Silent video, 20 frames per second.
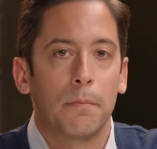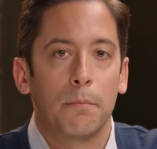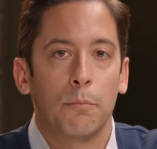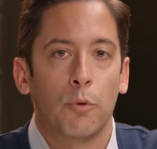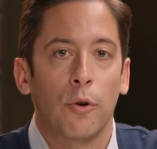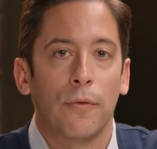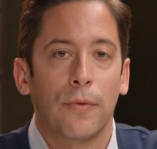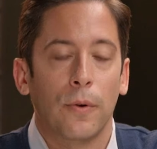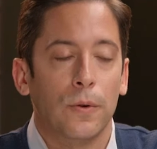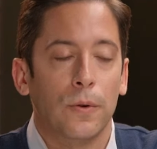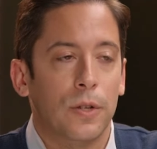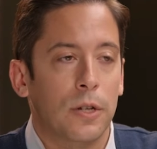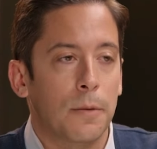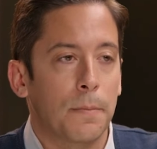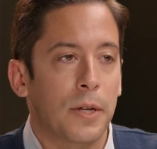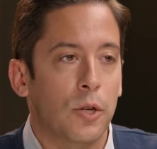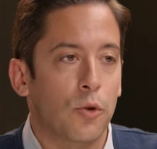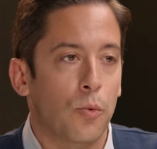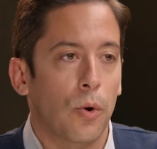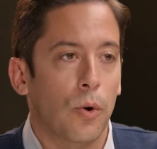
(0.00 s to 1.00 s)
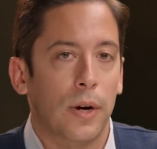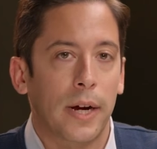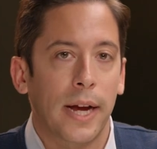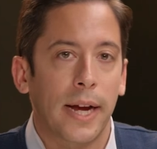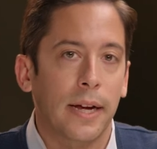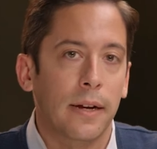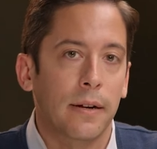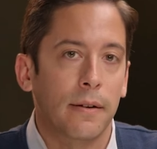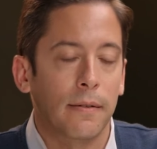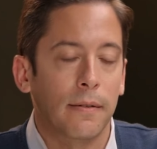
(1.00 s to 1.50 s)
perverts to be
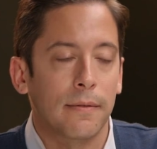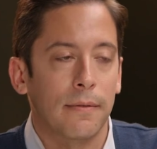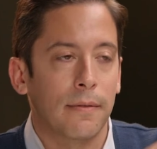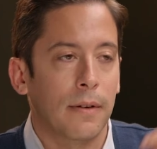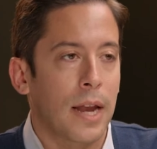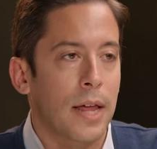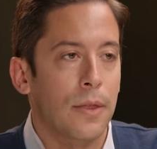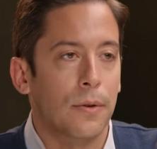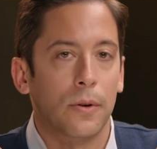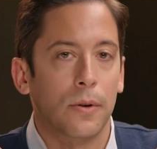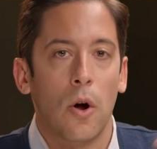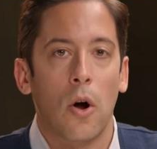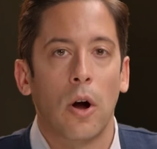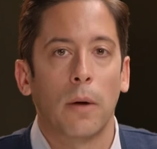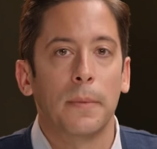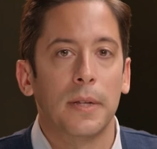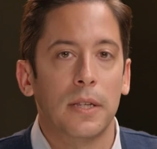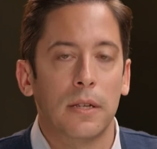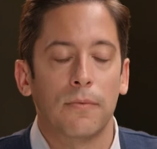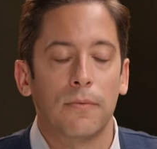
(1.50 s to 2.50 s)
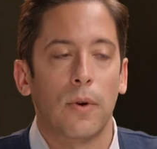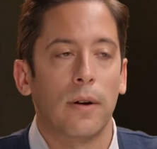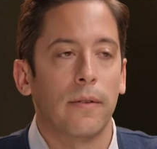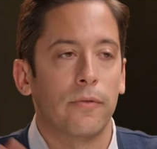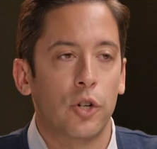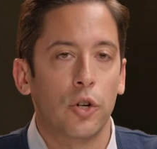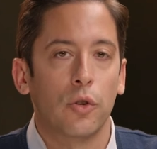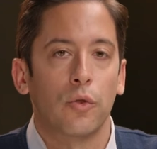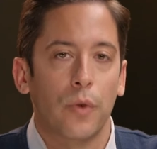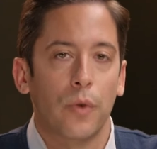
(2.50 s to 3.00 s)
twerking in leather garments in front of
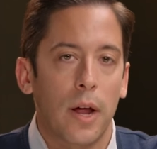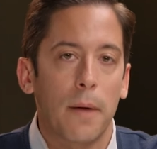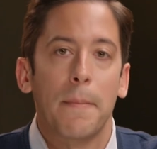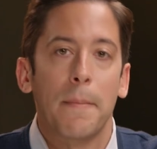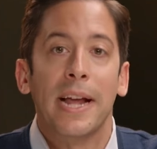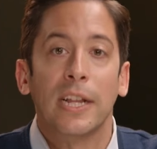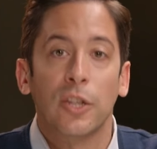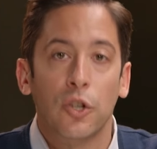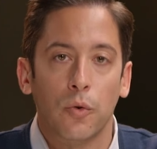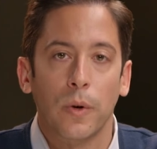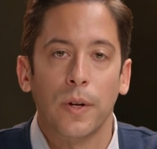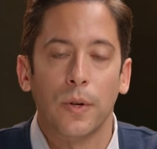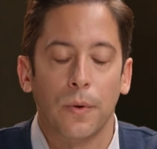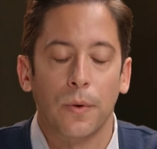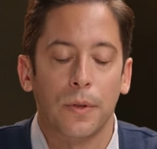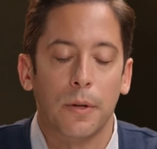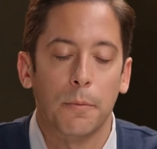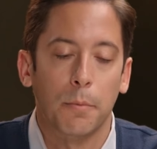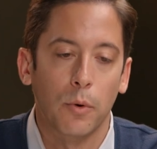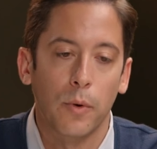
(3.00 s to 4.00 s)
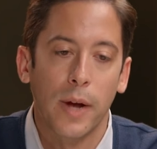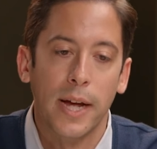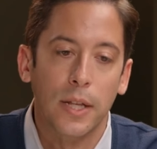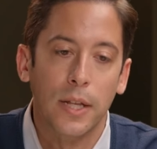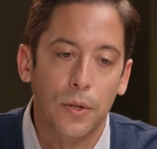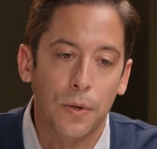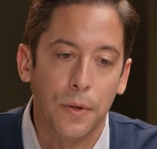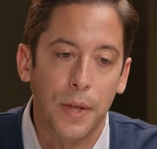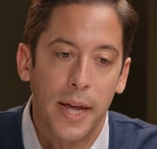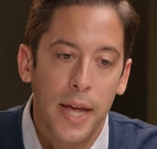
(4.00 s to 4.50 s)
children on Main Street during their
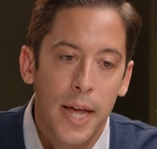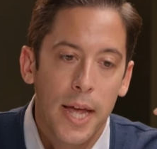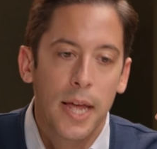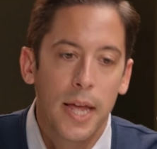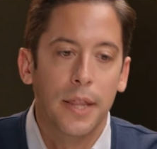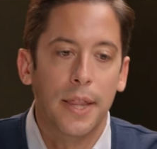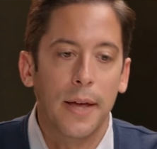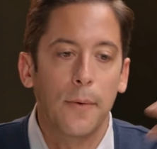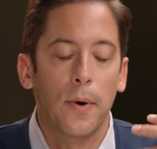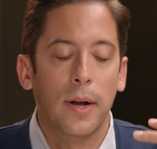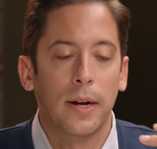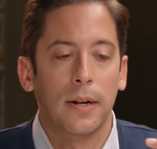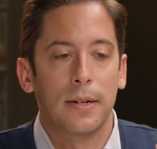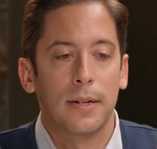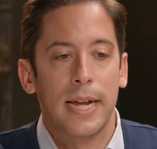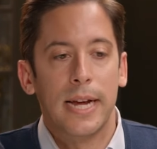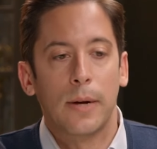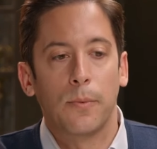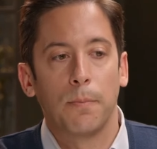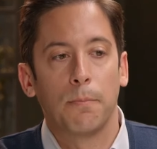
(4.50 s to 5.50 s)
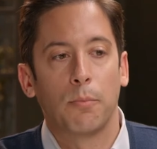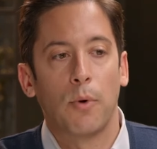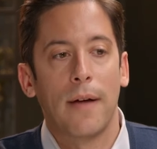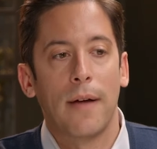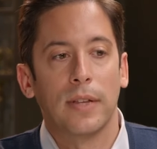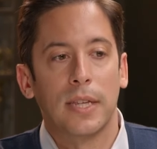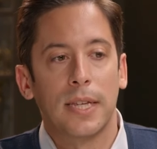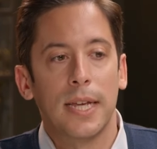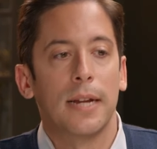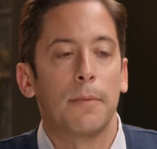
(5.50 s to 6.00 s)
parades. So they, they want to take
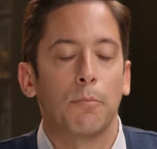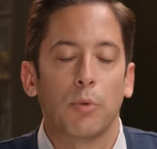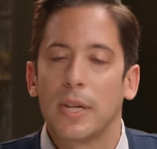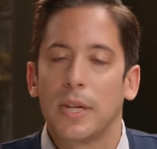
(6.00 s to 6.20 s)
private sin and